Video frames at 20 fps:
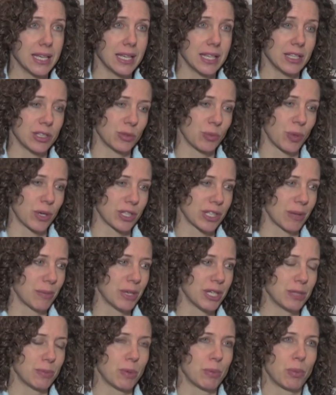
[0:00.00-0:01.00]
is where
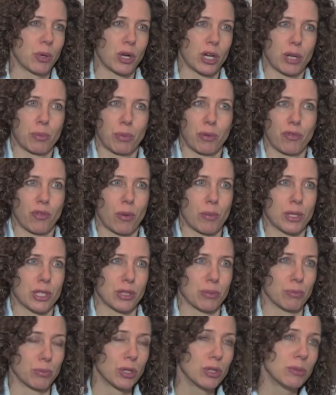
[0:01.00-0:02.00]
somebody's been put on a
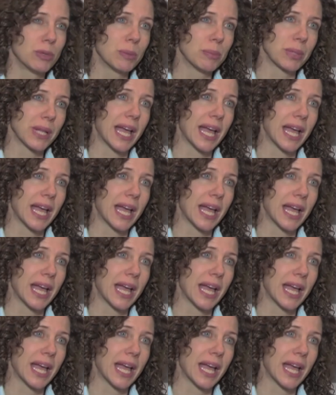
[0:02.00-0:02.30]
performance improvement